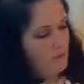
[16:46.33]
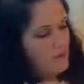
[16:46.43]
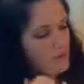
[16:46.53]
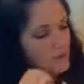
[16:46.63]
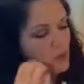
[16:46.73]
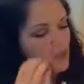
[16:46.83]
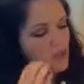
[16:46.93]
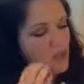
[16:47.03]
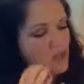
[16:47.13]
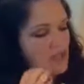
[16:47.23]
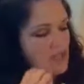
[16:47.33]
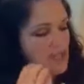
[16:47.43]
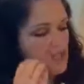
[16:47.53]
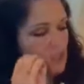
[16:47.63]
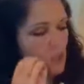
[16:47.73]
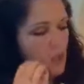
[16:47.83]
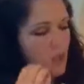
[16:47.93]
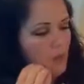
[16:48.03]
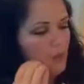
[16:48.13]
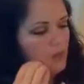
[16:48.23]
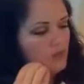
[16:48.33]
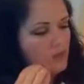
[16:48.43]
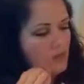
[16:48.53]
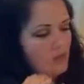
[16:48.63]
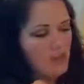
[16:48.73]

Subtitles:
Sophia's knees wobbled.